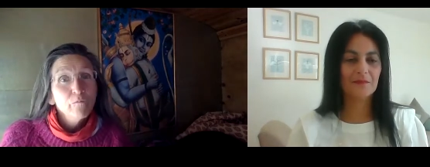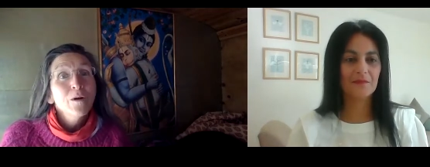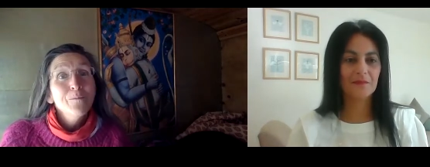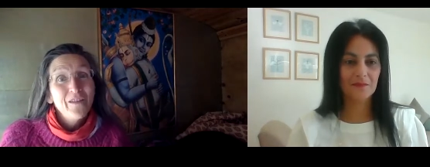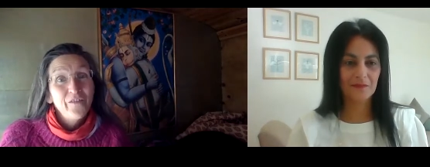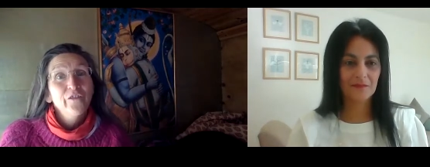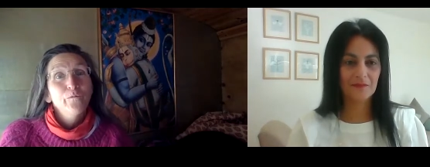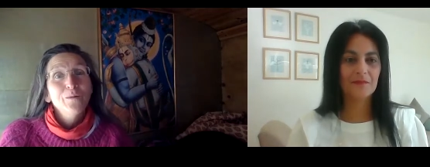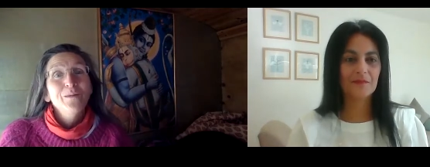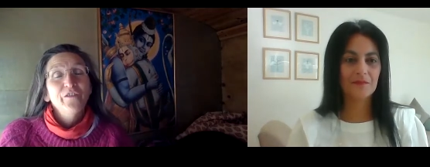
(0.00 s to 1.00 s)
Speaker 1: women's
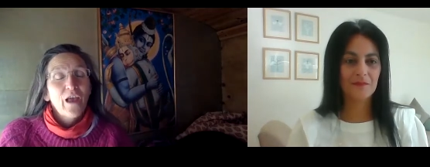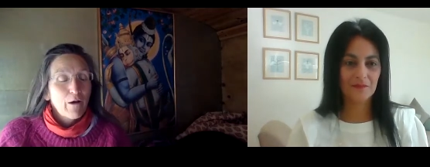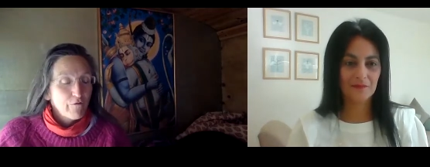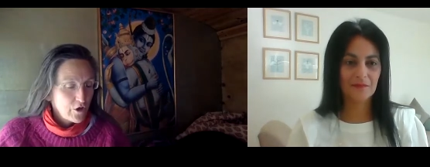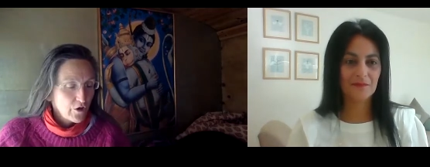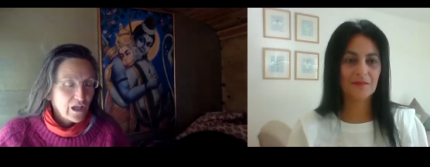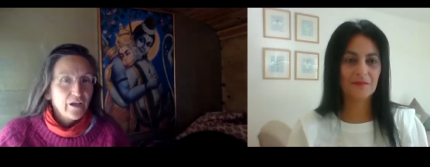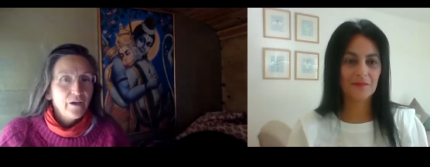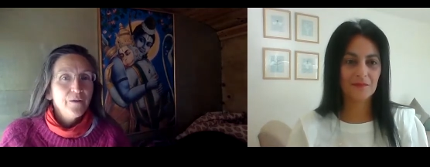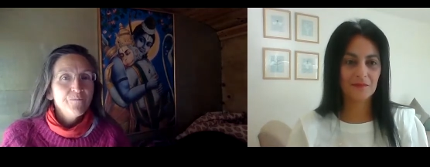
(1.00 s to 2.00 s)
women's health.
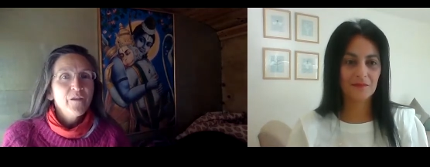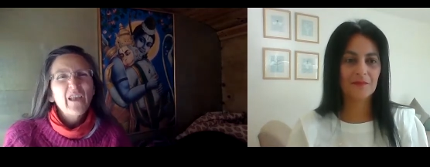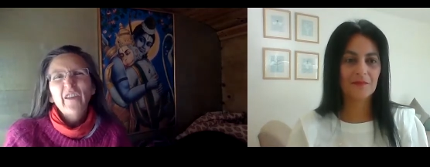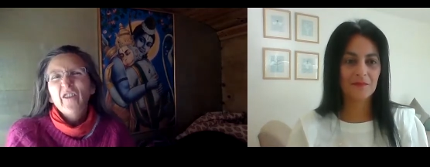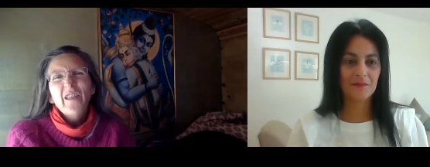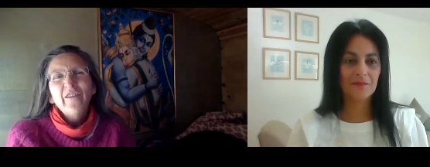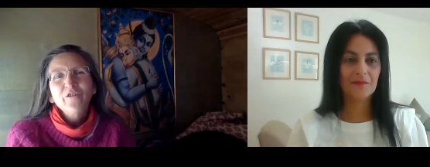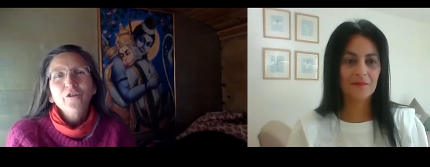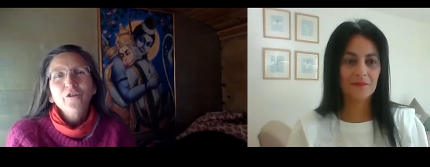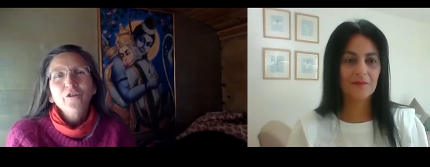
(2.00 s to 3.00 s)
Looking that so that
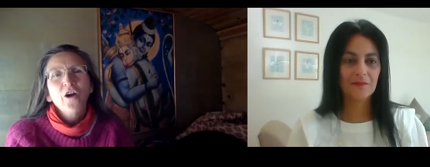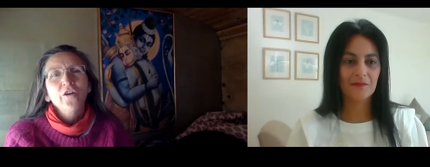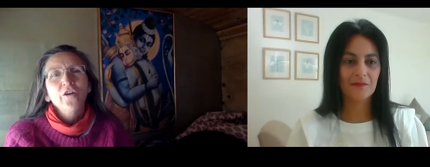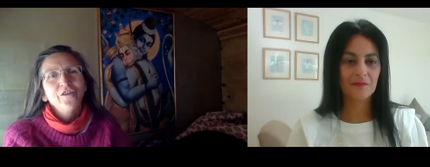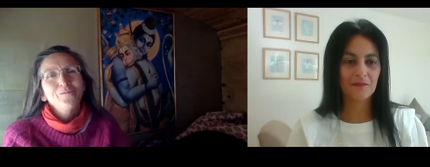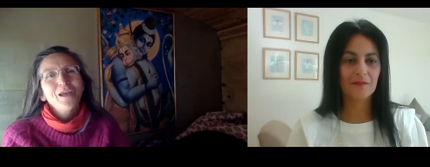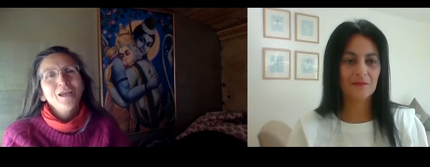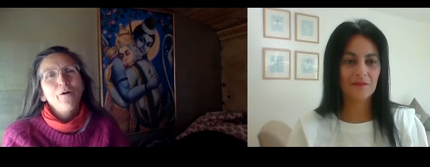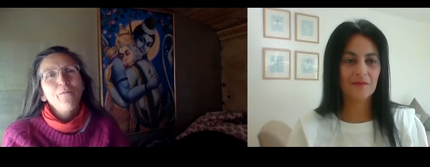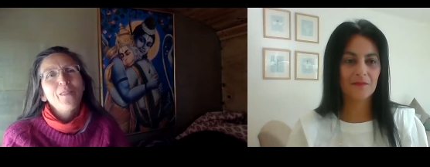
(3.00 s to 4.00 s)
sort of started
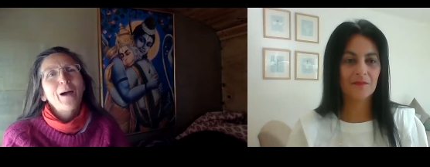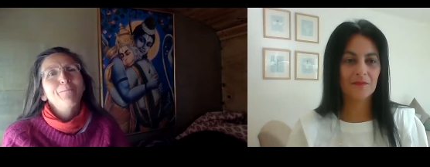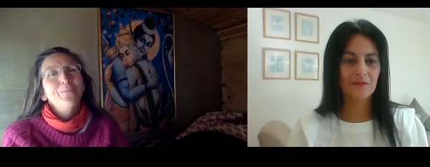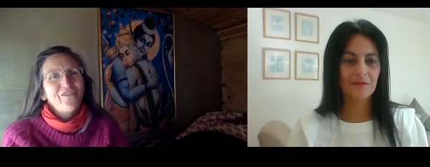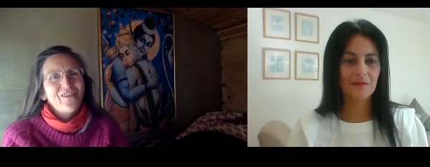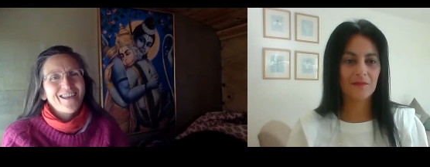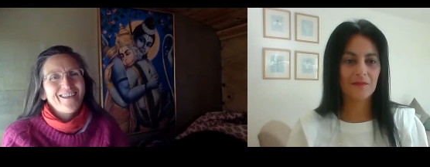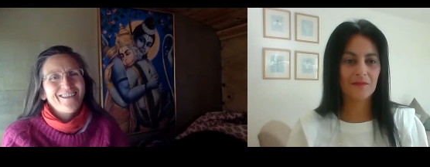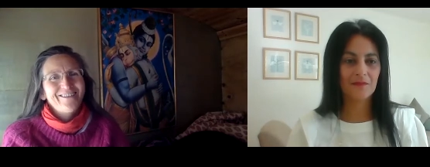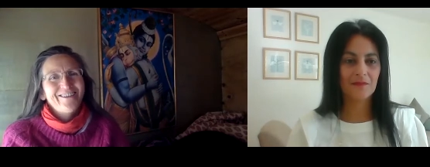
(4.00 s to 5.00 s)
me on that
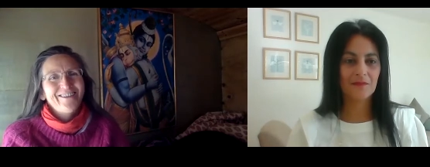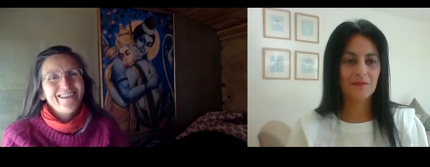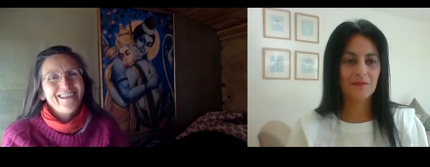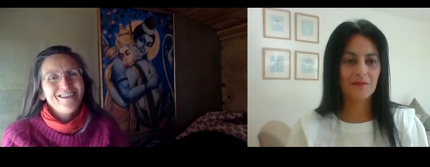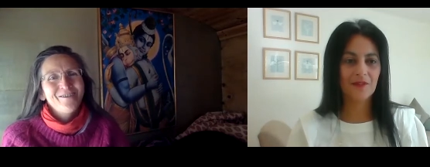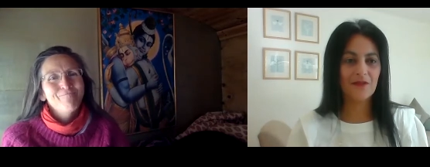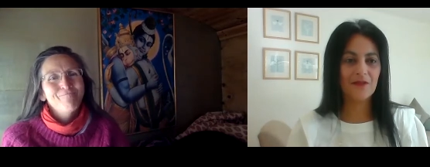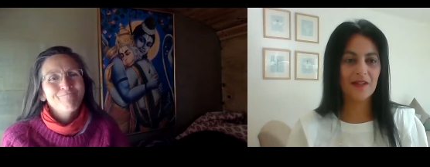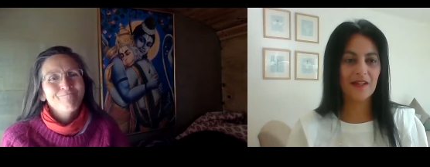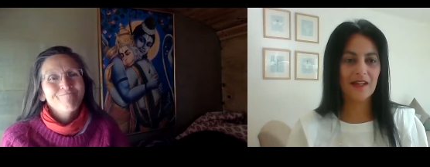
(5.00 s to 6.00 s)
particular journey.
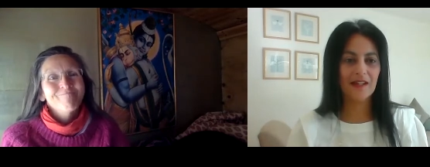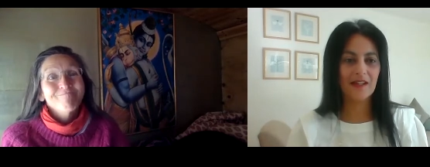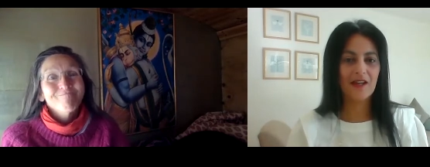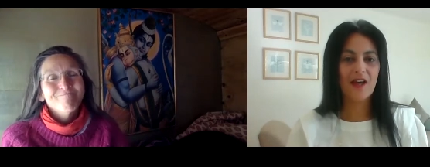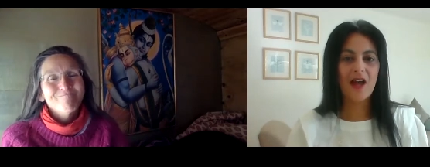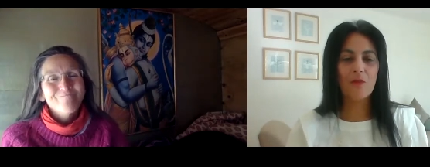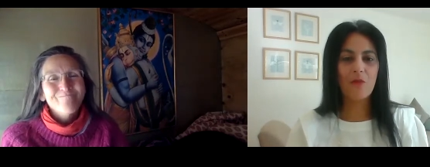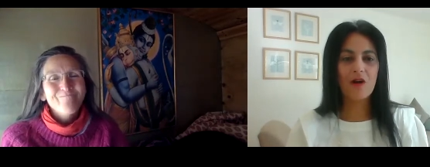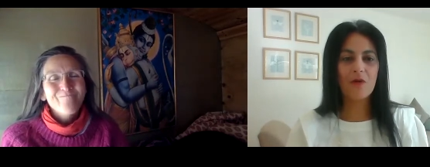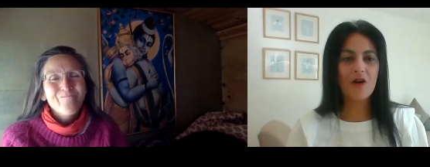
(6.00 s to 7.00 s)
Speaker 2: Okay,
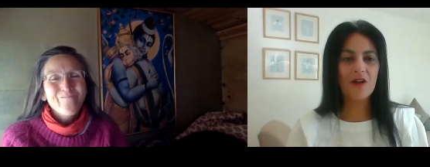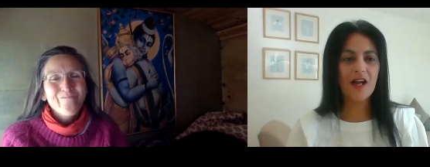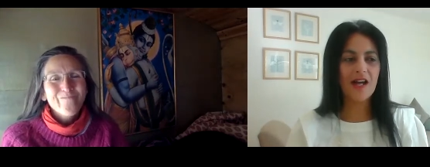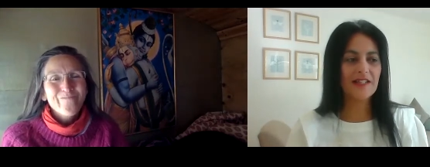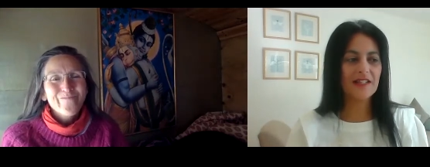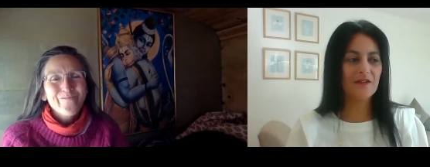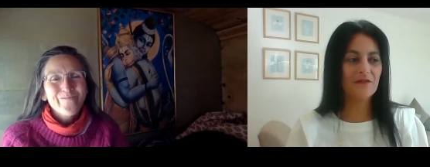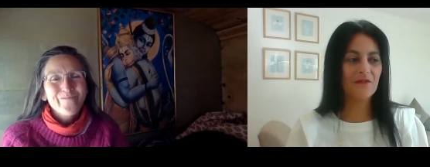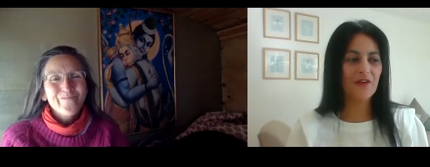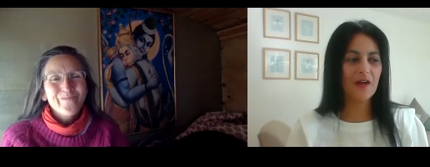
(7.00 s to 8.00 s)
and what what
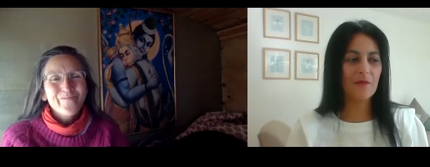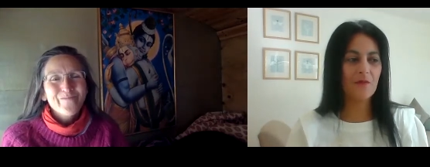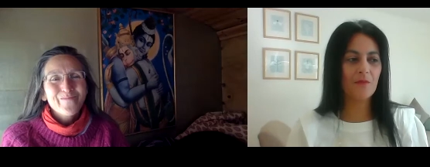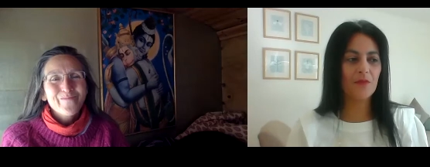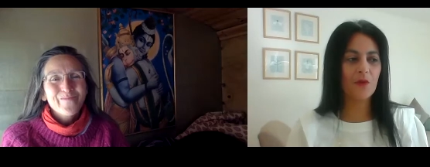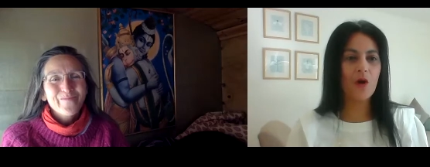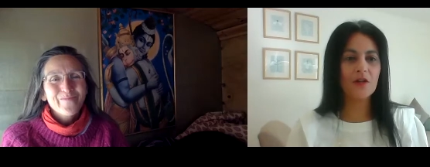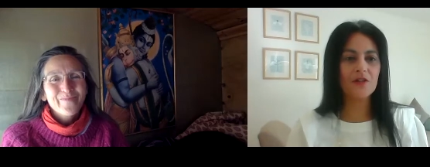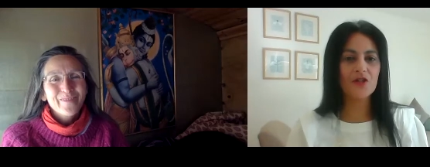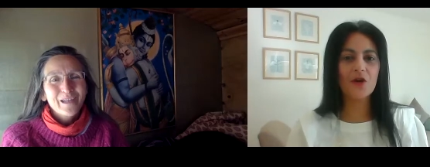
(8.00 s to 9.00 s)
kind of um,
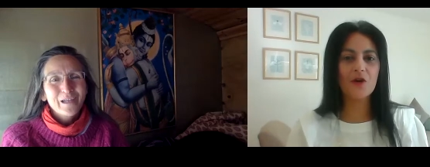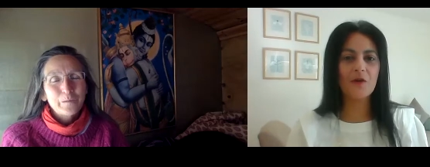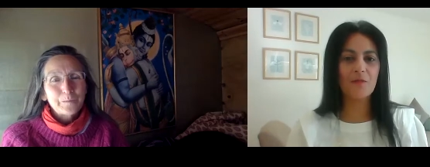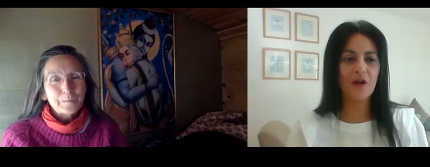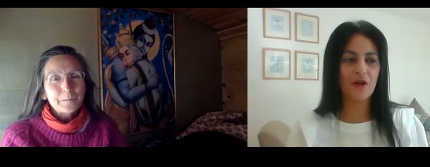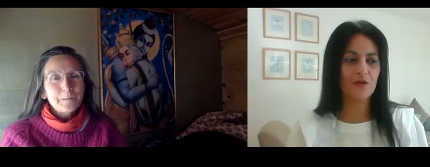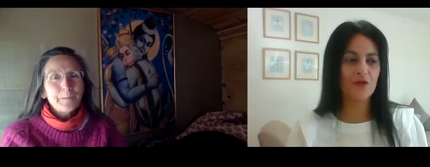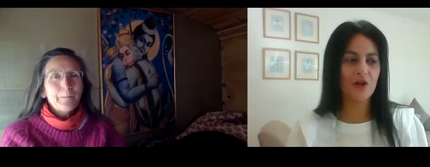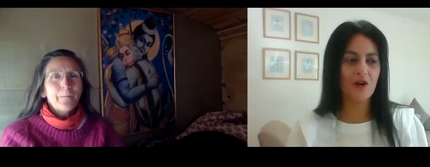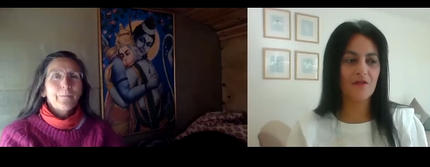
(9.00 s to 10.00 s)
what does your
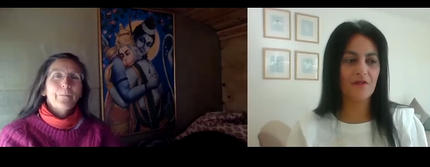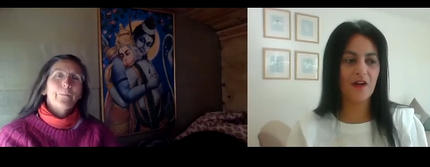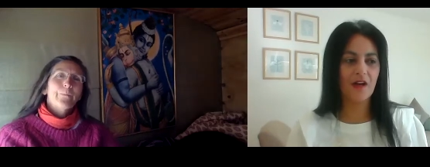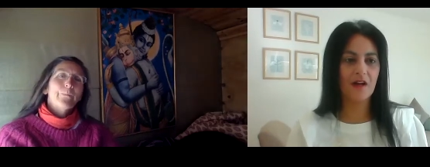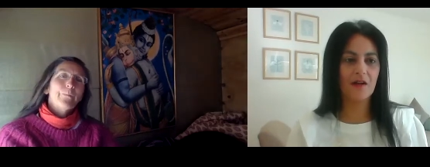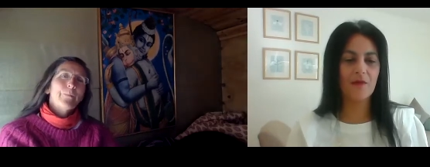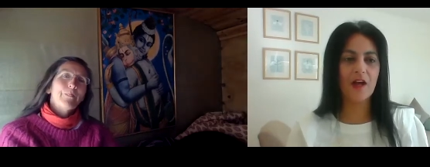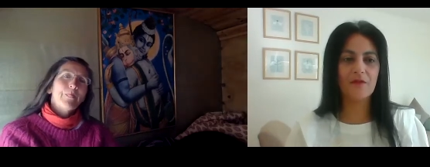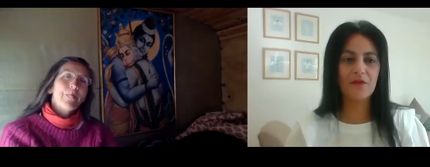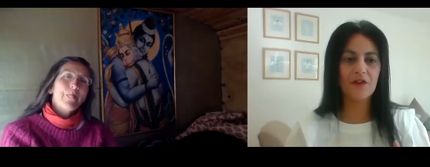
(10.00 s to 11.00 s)
approach offer
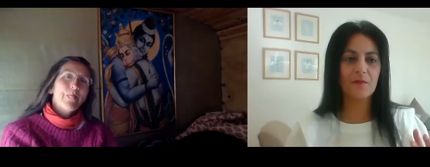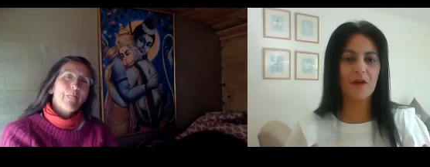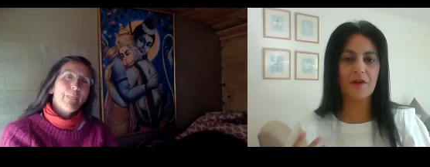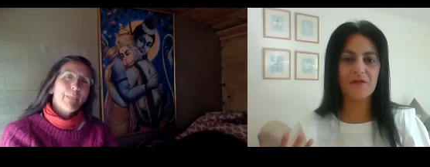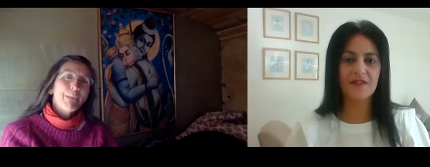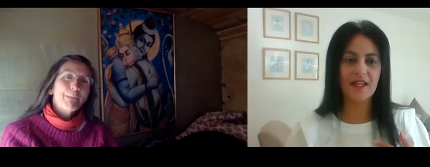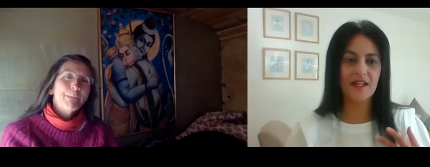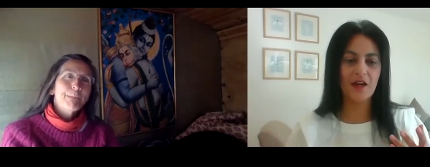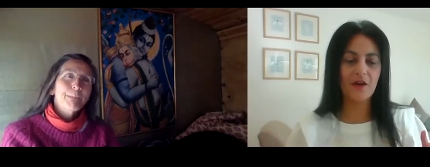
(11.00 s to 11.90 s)
over and above, say,